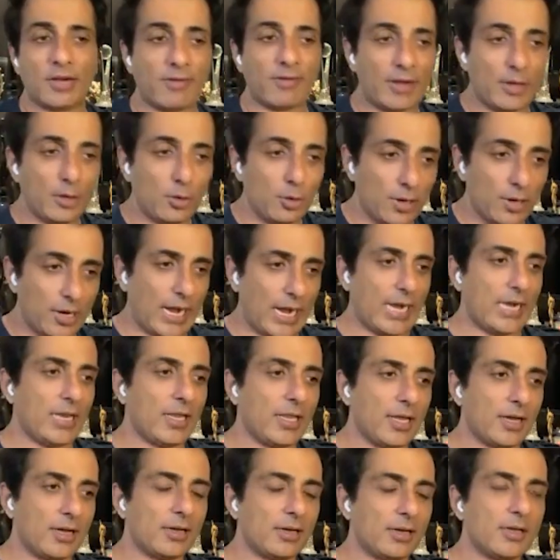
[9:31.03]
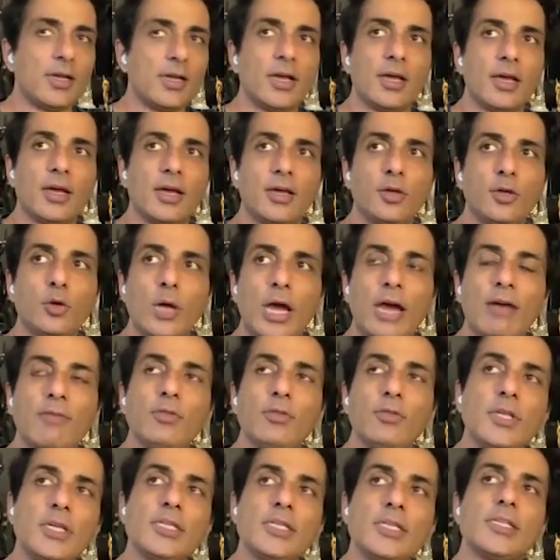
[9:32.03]
And when you land there, you
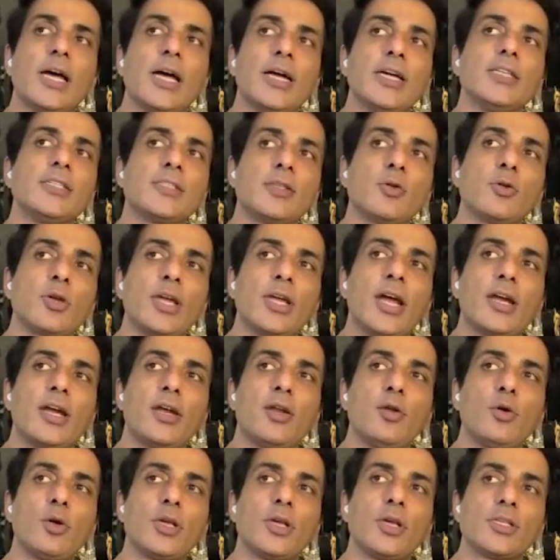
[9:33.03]
have these eyes looking at you,